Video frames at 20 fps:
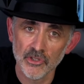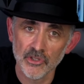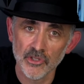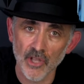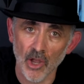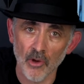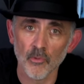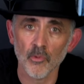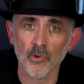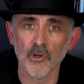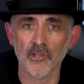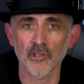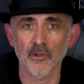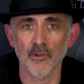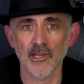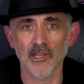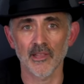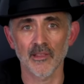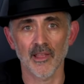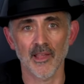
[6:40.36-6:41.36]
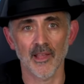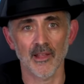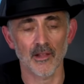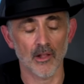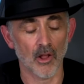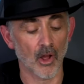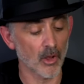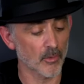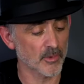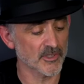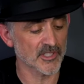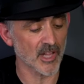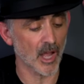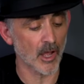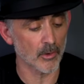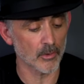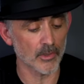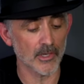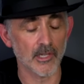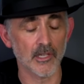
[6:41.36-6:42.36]
don't want to do any of that, I was
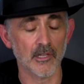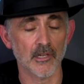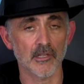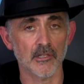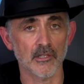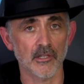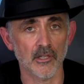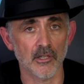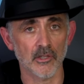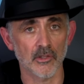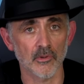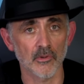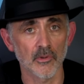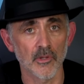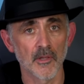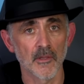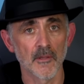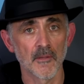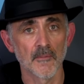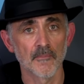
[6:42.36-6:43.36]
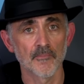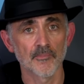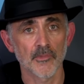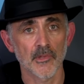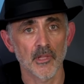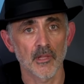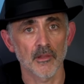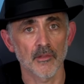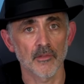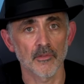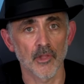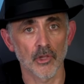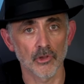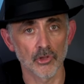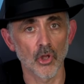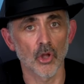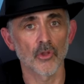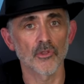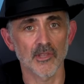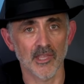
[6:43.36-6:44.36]
only going to do the
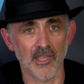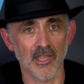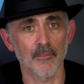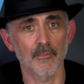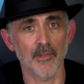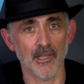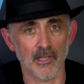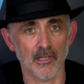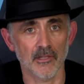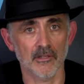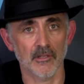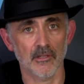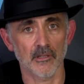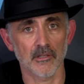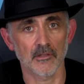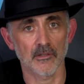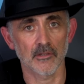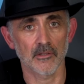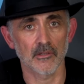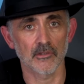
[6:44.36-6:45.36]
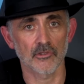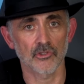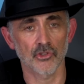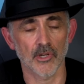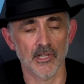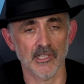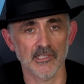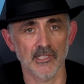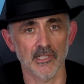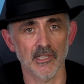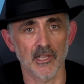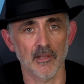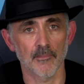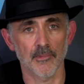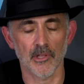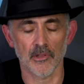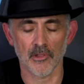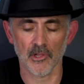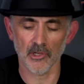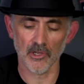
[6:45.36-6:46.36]
non-gimmicked tricks in here
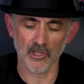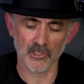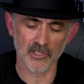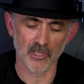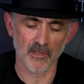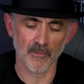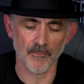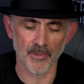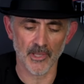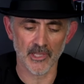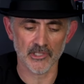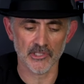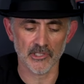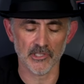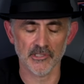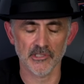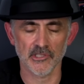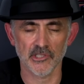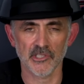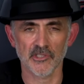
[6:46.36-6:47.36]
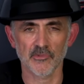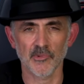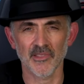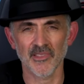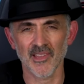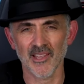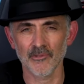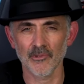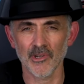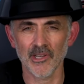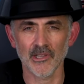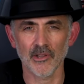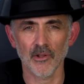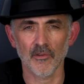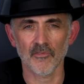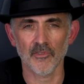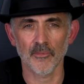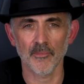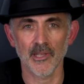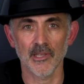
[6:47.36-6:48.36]
because I looked at the pictures and just went, they're really
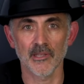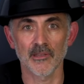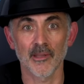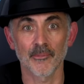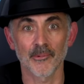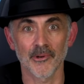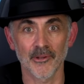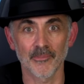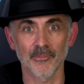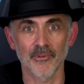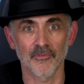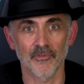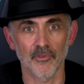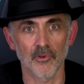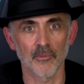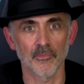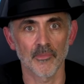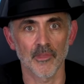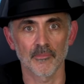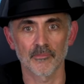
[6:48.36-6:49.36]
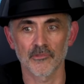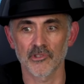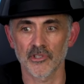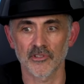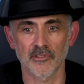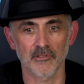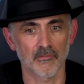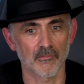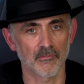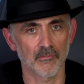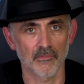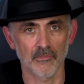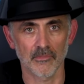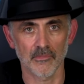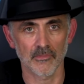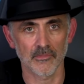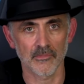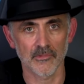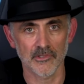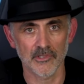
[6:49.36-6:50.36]
not for me. And then when I performed them, just
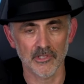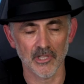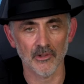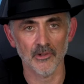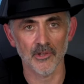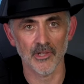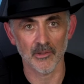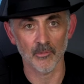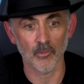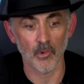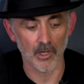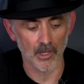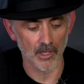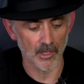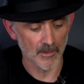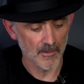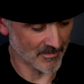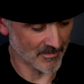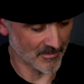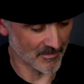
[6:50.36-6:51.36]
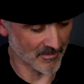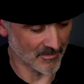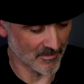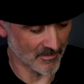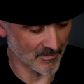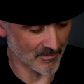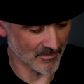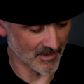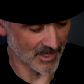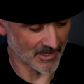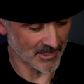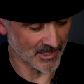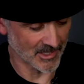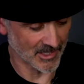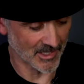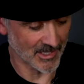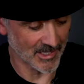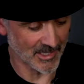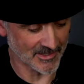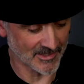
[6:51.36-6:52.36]
totally were. But I think
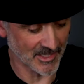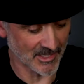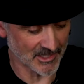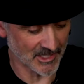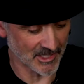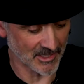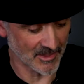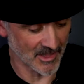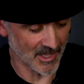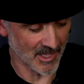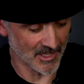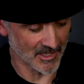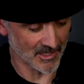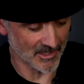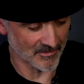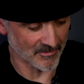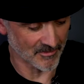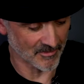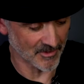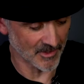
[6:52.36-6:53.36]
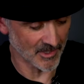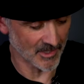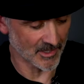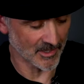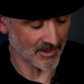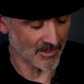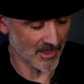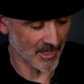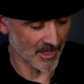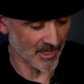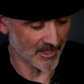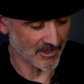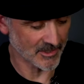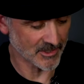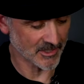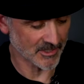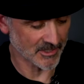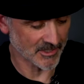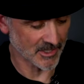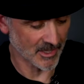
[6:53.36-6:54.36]
Stranger Sandwich is the
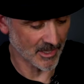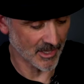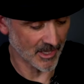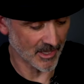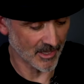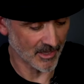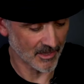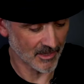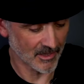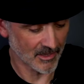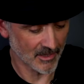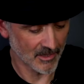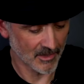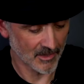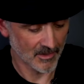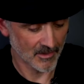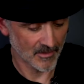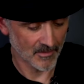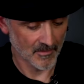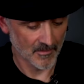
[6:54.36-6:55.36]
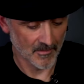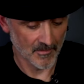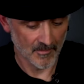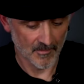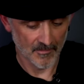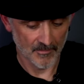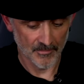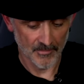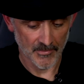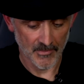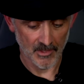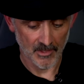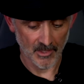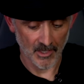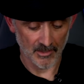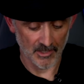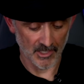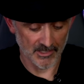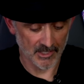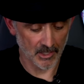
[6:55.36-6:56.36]
best trick in the book for me. It is
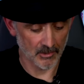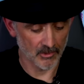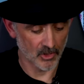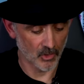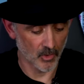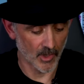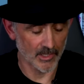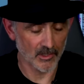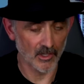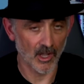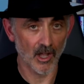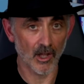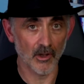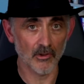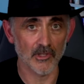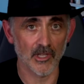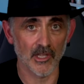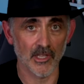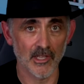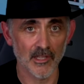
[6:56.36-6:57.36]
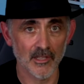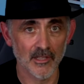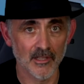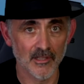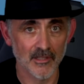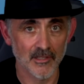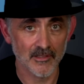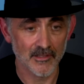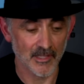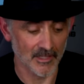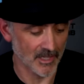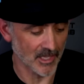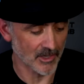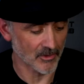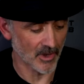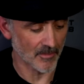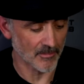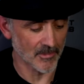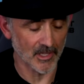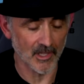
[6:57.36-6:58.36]
such a beautiful thing, and again
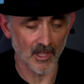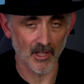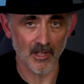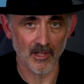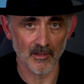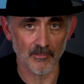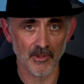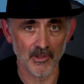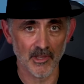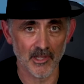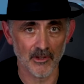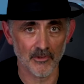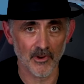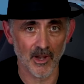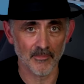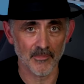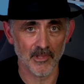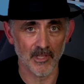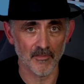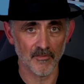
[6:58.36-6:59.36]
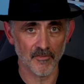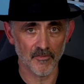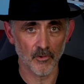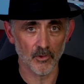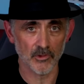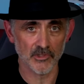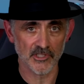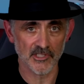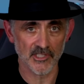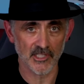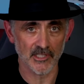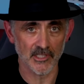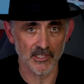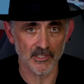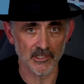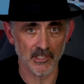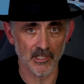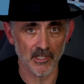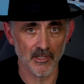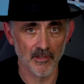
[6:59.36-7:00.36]
takes this idea of the Joker's
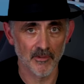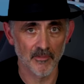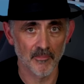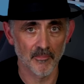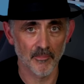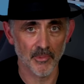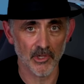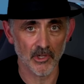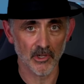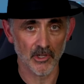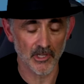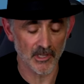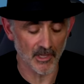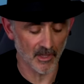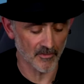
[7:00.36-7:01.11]
finding the card, but